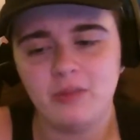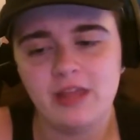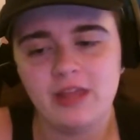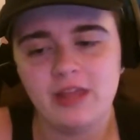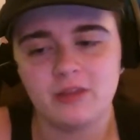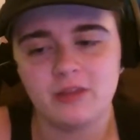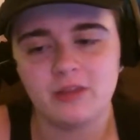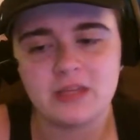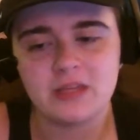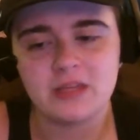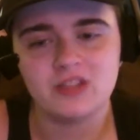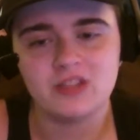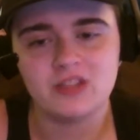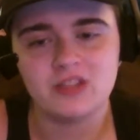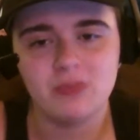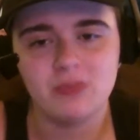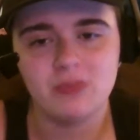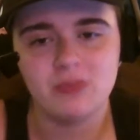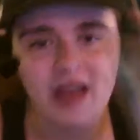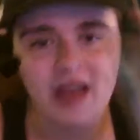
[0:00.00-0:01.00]
because you might
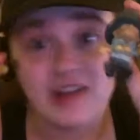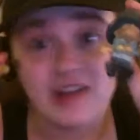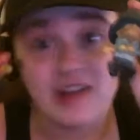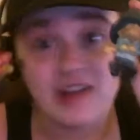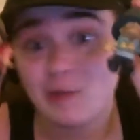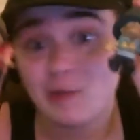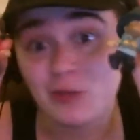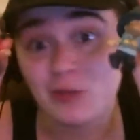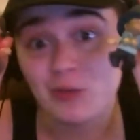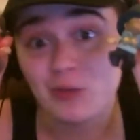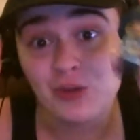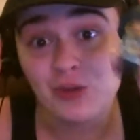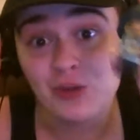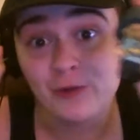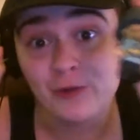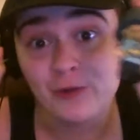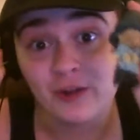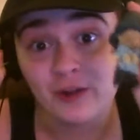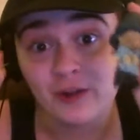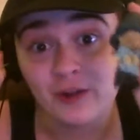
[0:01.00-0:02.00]
end up with 2
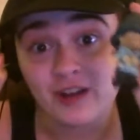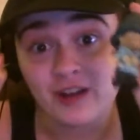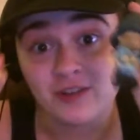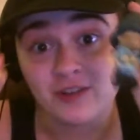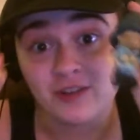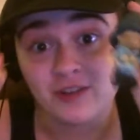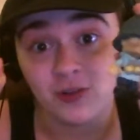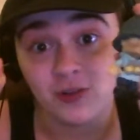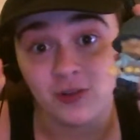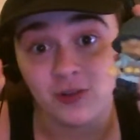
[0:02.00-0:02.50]
fucking soldiers.